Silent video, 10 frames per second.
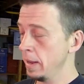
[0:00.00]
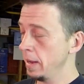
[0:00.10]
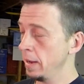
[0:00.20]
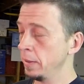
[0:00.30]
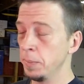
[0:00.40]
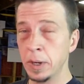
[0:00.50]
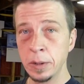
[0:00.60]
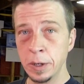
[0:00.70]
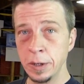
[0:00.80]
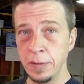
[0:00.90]
In the middle
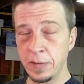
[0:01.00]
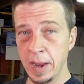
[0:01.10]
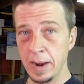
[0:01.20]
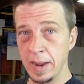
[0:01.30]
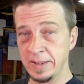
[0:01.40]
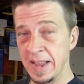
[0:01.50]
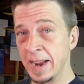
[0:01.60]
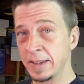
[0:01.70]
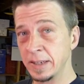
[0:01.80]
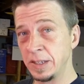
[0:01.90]
here, you've got a
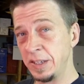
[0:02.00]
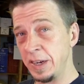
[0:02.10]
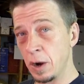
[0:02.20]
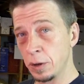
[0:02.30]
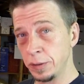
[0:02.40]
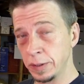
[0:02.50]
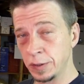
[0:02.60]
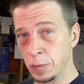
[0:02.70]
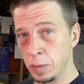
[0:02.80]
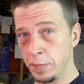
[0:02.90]
Tactic
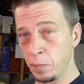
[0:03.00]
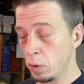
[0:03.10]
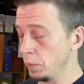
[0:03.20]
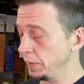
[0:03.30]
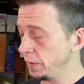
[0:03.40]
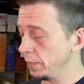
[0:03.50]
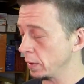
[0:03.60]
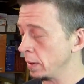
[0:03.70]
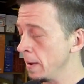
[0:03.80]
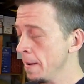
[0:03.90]
TR624
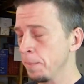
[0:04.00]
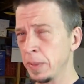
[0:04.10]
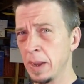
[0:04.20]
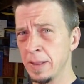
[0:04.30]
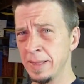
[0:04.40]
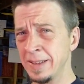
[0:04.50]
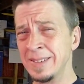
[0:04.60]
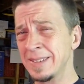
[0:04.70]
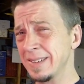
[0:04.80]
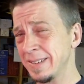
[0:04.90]
receiver. Now, this
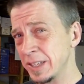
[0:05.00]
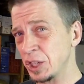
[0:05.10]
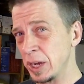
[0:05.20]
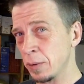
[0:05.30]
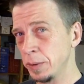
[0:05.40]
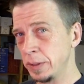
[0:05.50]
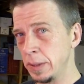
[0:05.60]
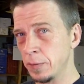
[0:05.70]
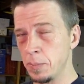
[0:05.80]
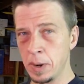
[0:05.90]
is a 6-channel
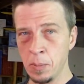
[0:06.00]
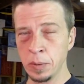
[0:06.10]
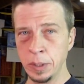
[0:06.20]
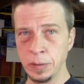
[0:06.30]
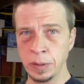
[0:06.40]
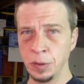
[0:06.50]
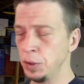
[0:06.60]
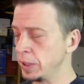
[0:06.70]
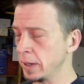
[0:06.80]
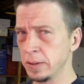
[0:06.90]
receiver, but I'm only using 2
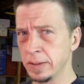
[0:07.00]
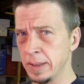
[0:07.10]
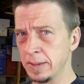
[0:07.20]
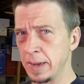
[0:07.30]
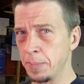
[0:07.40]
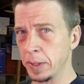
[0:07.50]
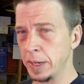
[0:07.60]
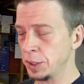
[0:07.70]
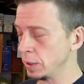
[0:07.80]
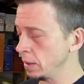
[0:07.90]
channels in this
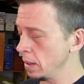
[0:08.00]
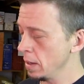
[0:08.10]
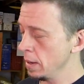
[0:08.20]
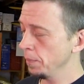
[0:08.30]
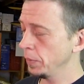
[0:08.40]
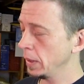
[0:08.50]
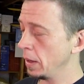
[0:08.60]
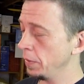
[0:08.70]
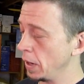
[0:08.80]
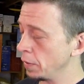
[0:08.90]
application. Now,
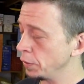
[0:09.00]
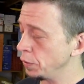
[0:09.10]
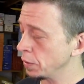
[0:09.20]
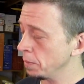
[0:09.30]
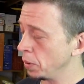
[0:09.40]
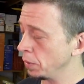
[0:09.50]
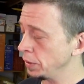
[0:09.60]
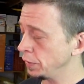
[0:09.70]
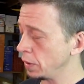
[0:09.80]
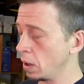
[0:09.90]
the other 2
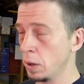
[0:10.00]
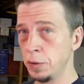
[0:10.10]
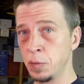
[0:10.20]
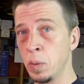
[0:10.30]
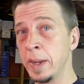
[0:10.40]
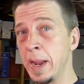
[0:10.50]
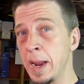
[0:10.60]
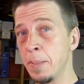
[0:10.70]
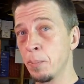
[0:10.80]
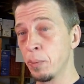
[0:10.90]
components are 20
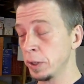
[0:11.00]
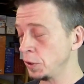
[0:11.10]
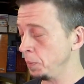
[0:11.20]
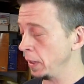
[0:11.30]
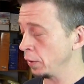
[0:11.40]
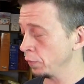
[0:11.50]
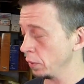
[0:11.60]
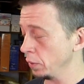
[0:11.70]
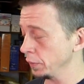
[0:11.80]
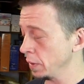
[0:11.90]
amp brush speed
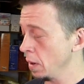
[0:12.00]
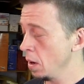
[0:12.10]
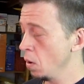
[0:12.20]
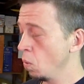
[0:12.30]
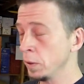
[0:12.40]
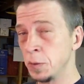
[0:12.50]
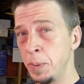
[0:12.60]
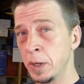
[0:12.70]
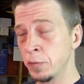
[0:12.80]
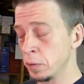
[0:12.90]
controls. One
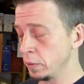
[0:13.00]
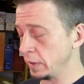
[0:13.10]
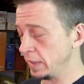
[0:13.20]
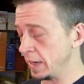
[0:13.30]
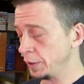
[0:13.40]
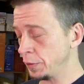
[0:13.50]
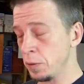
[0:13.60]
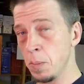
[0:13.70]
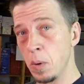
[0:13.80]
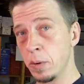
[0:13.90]
speed control is attached to the
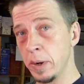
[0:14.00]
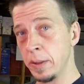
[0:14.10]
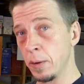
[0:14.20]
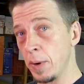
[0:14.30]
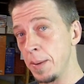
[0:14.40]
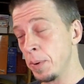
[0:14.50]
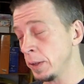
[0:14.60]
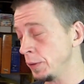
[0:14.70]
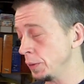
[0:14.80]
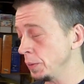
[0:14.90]
motor in the right
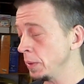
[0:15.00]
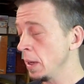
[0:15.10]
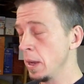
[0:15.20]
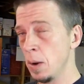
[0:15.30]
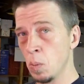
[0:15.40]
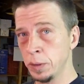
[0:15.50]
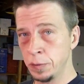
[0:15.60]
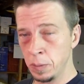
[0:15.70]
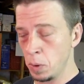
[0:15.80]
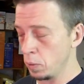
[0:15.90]
pontoon and one to
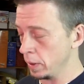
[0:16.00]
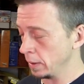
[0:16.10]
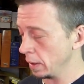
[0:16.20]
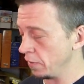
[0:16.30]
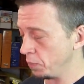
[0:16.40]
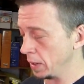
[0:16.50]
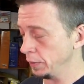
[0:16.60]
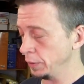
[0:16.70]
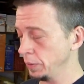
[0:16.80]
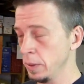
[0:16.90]
the motor in the left
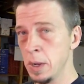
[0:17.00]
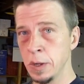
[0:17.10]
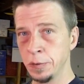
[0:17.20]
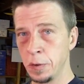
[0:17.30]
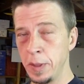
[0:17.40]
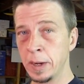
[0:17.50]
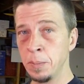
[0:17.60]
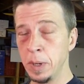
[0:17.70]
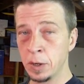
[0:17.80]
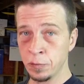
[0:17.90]
pontoon, so they can
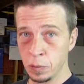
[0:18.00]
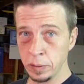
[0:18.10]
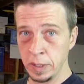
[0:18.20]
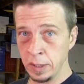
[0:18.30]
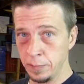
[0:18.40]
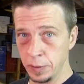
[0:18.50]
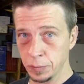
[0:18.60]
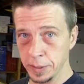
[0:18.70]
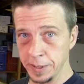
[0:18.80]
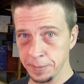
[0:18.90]
be controlled individually.